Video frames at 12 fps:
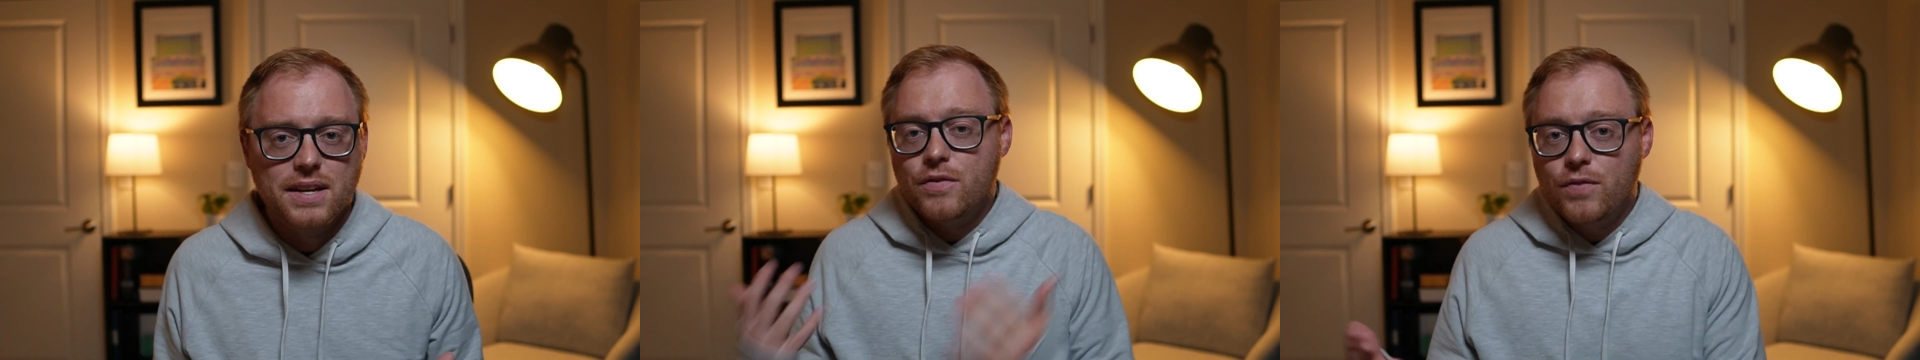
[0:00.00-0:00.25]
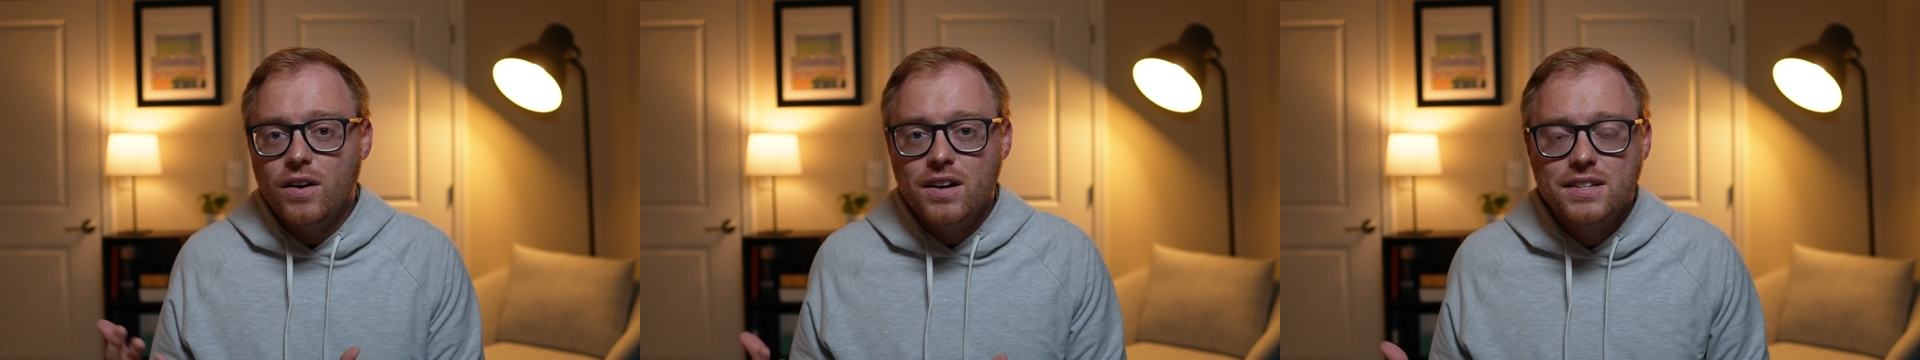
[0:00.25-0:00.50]

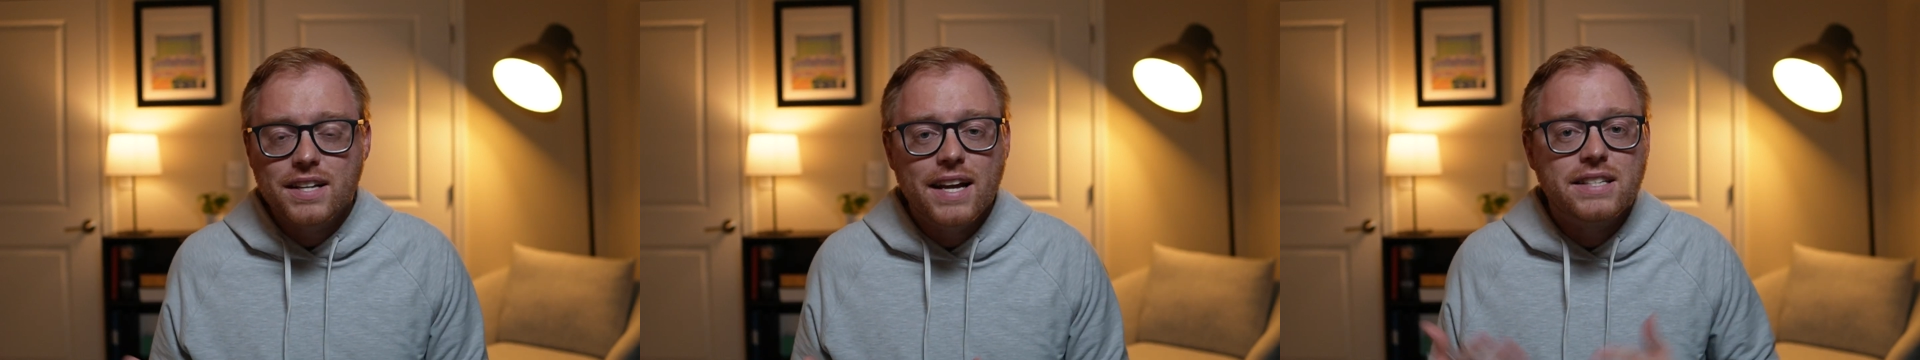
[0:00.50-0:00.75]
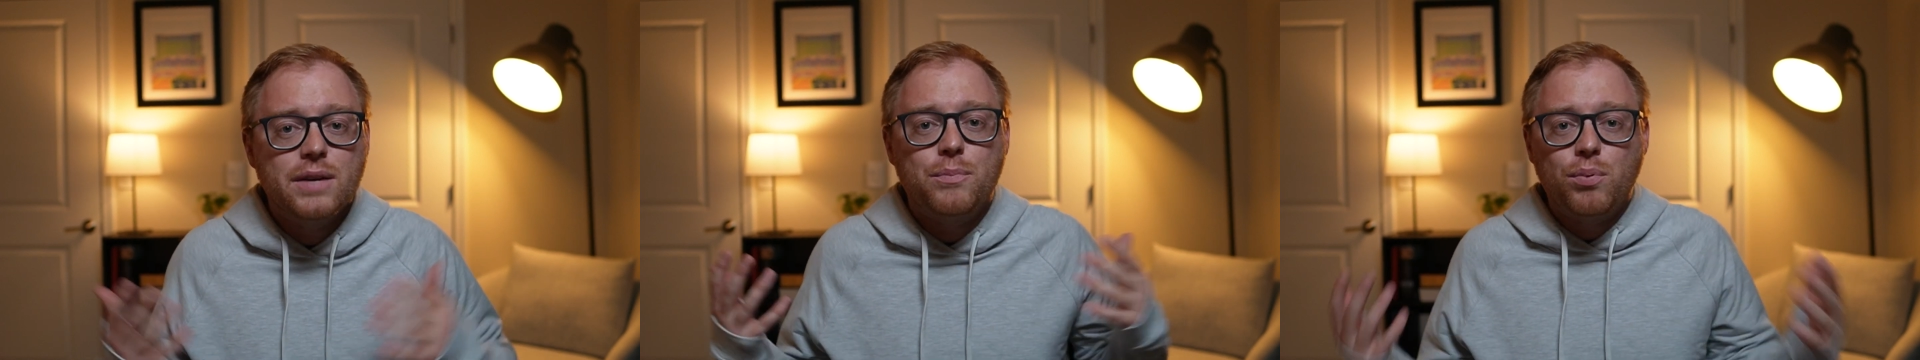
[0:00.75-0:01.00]
First,
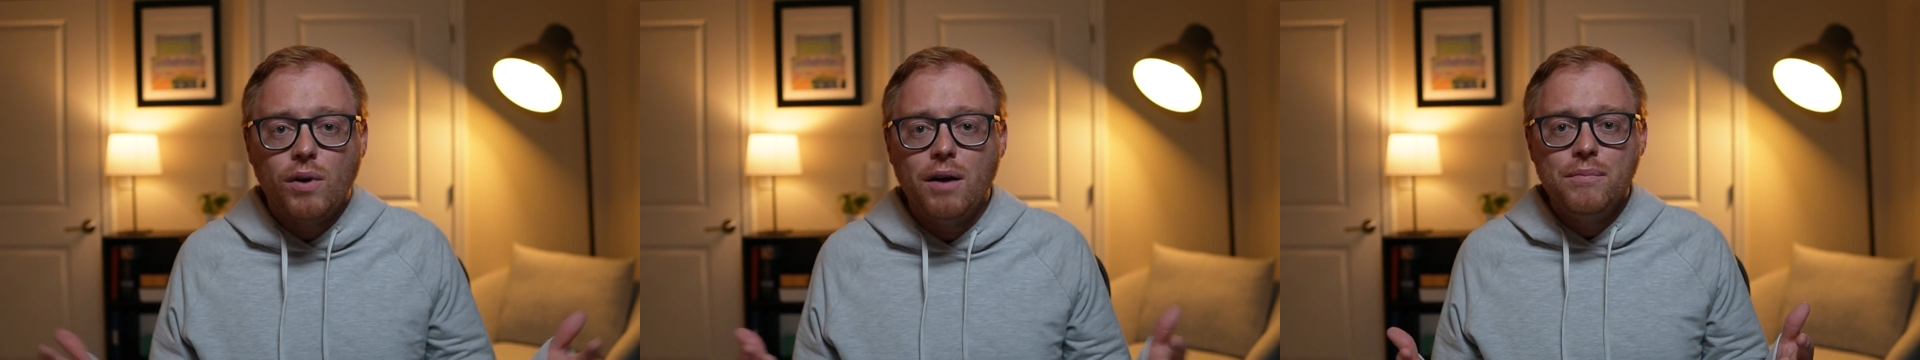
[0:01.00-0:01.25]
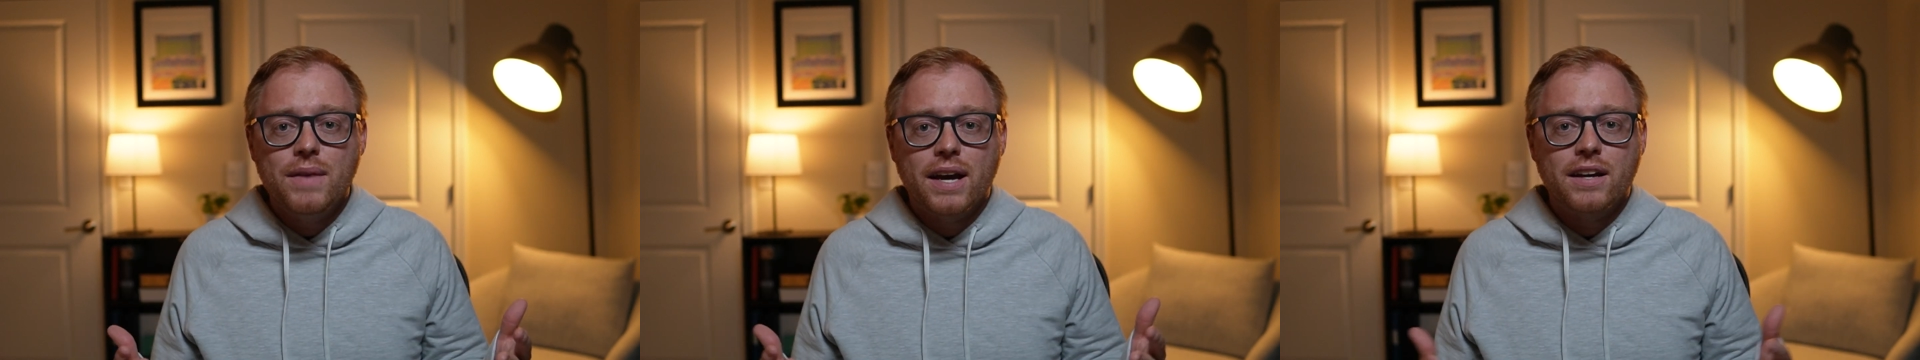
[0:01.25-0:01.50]
it's a
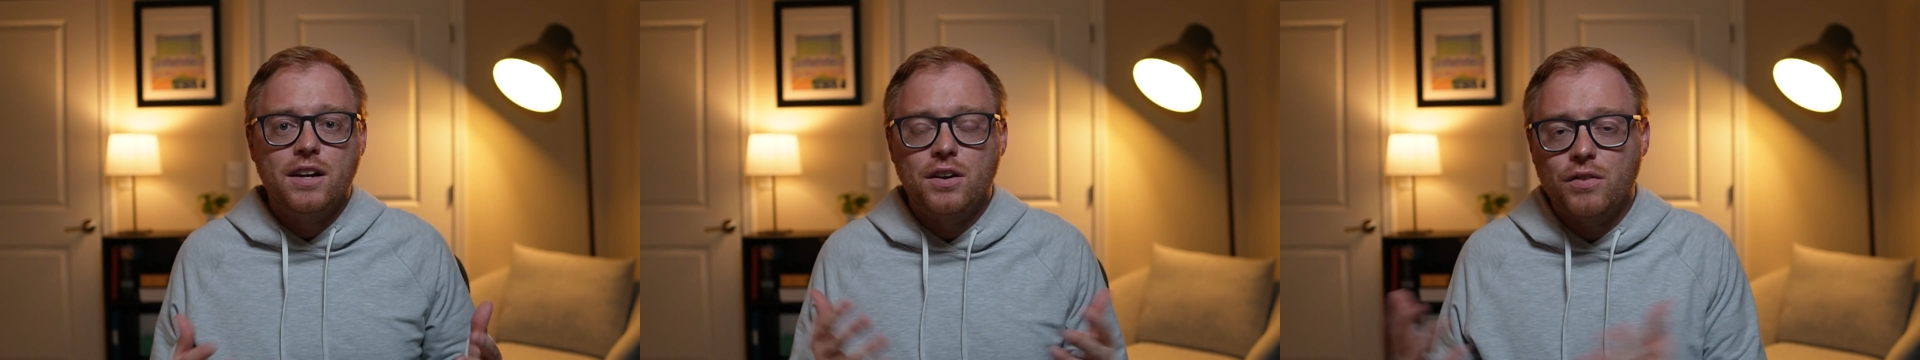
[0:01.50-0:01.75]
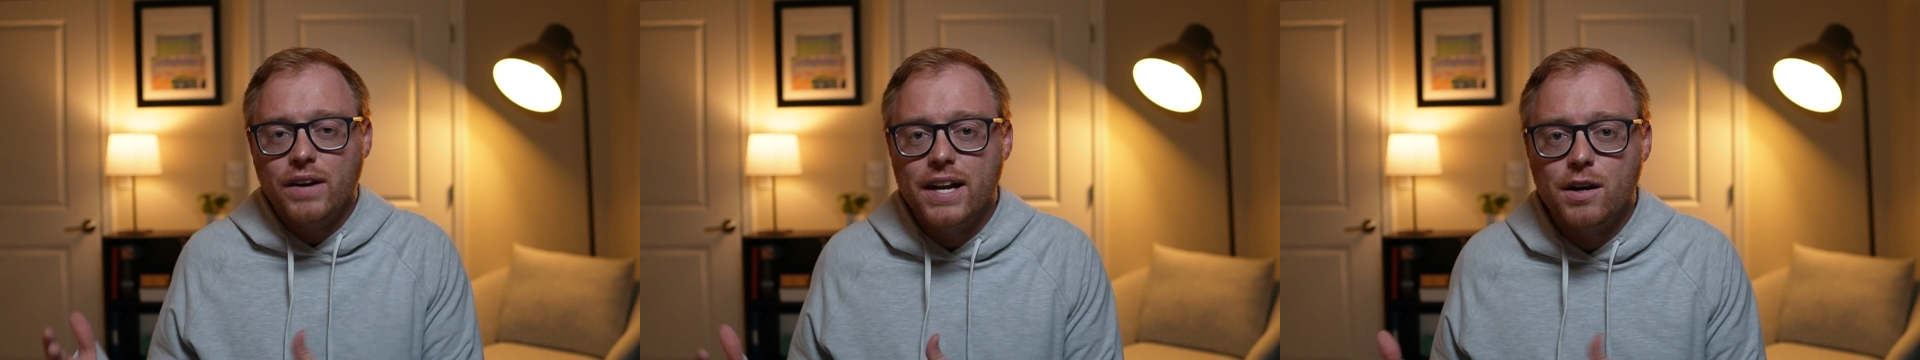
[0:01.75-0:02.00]
problem that can
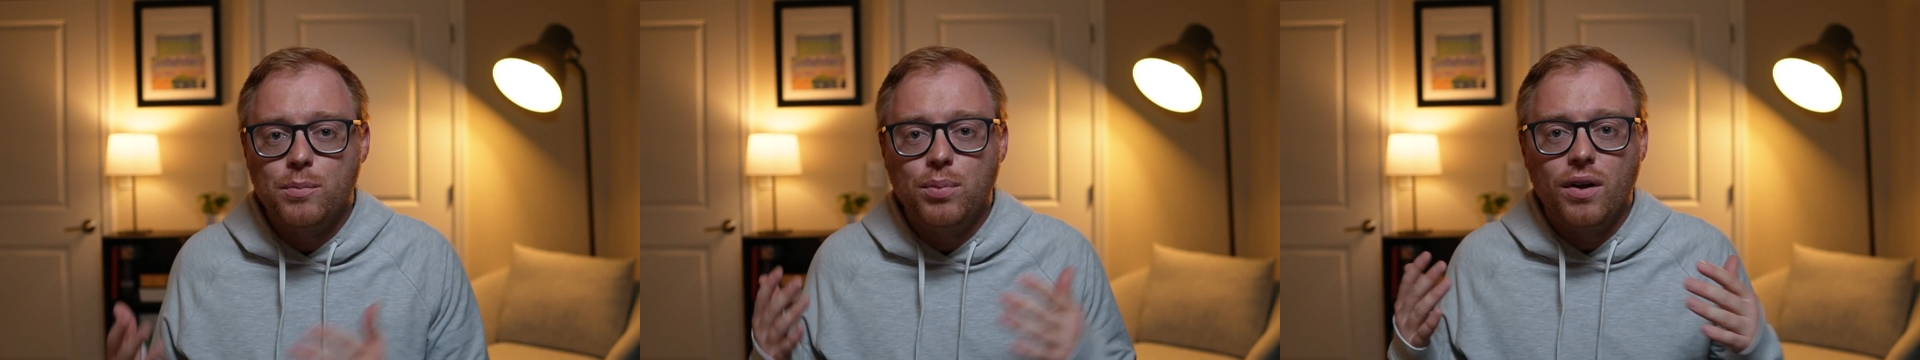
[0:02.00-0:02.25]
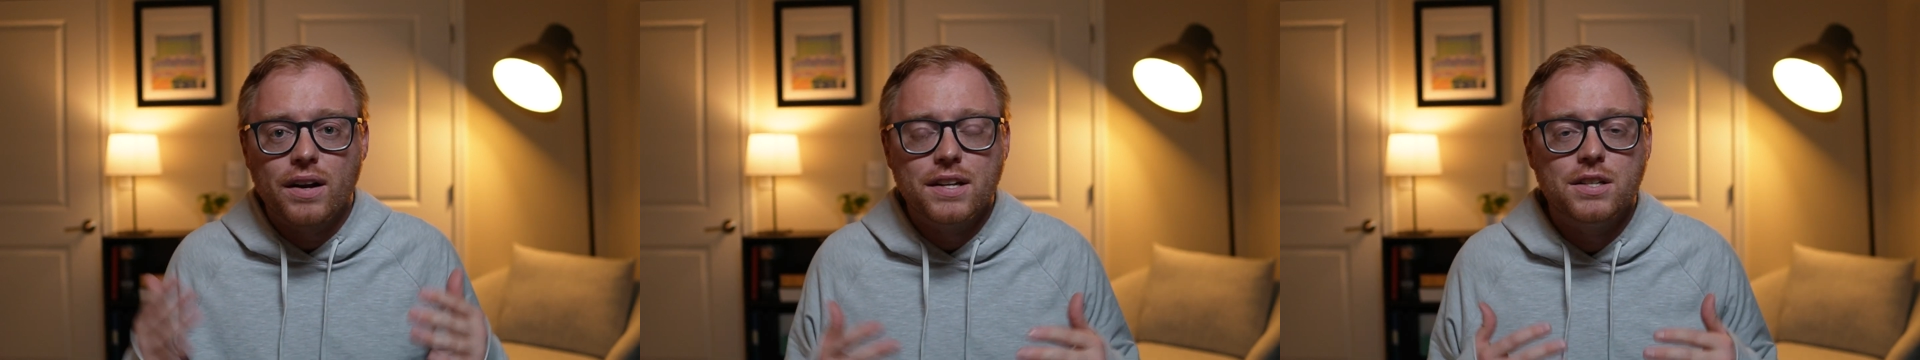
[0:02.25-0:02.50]
create or
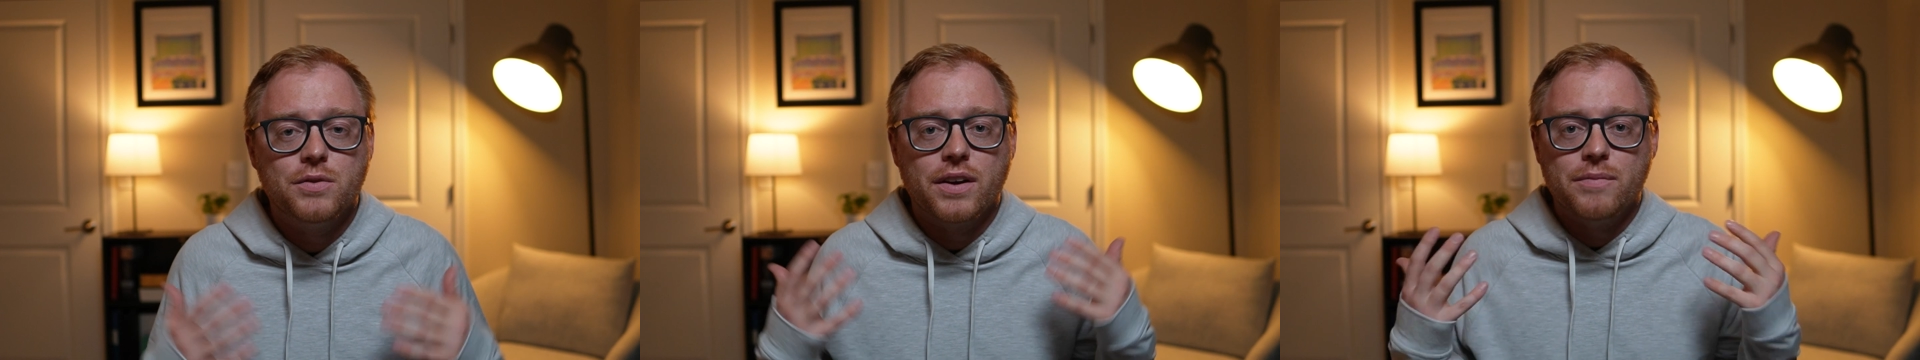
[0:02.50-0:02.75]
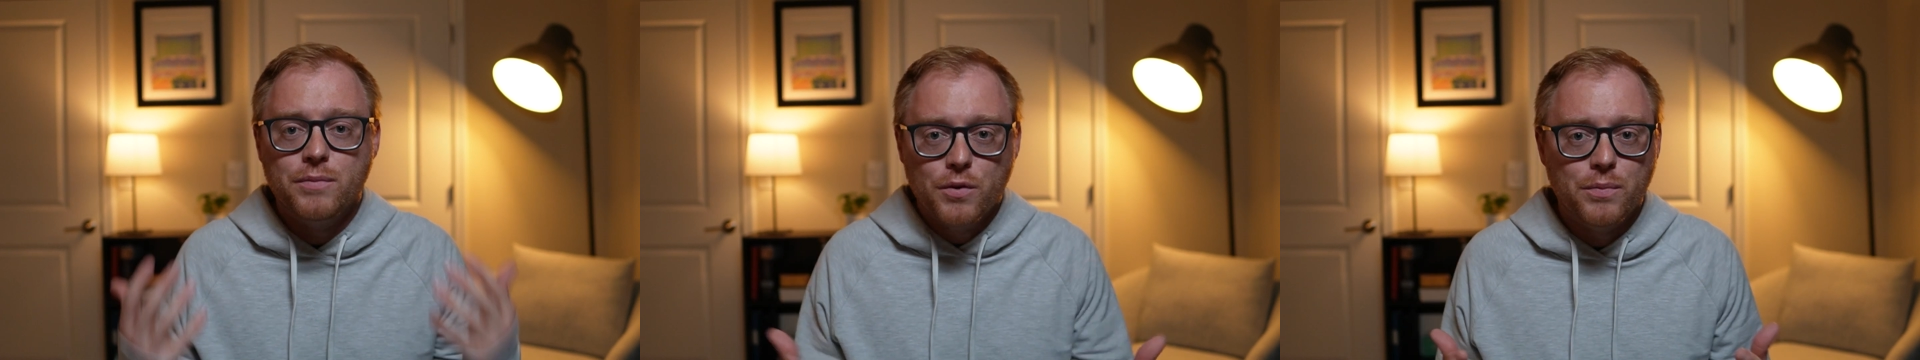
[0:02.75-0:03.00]
plug into a
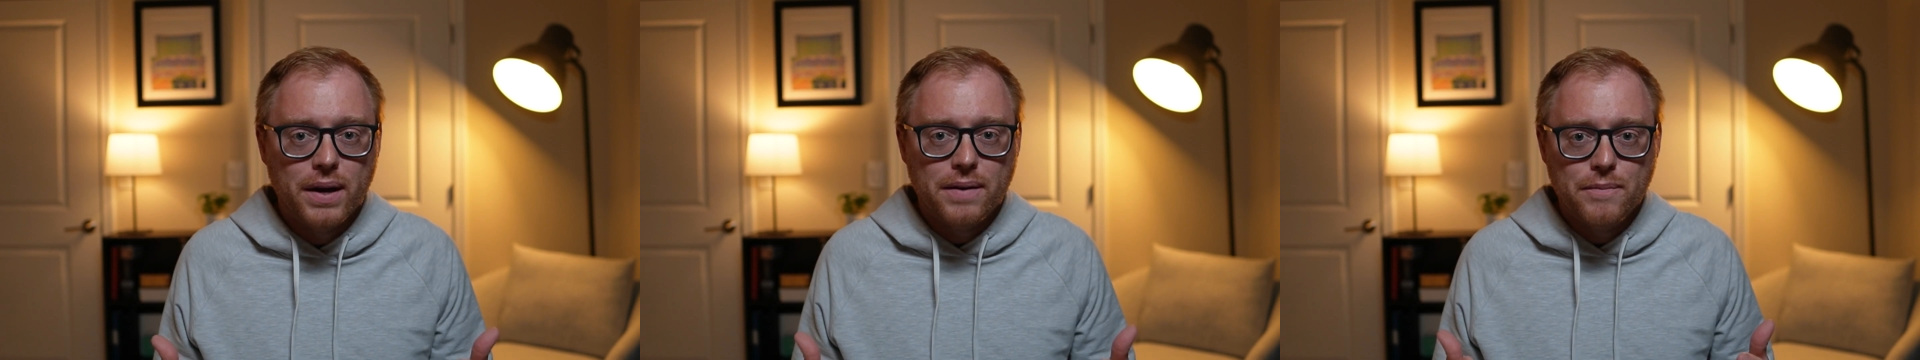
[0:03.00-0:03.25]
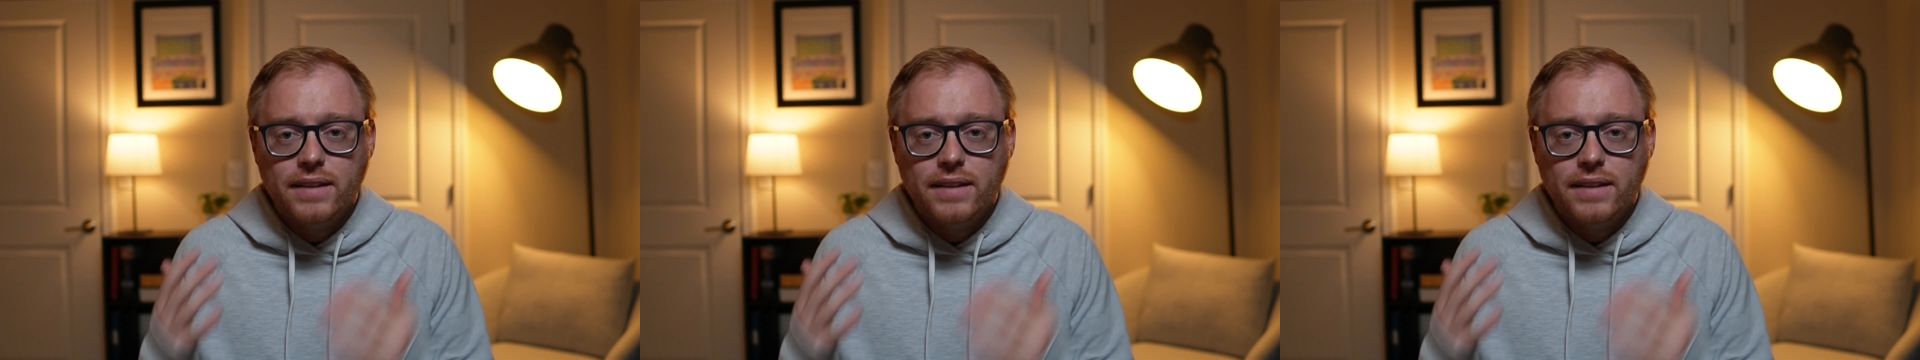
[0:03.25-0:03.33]
movement.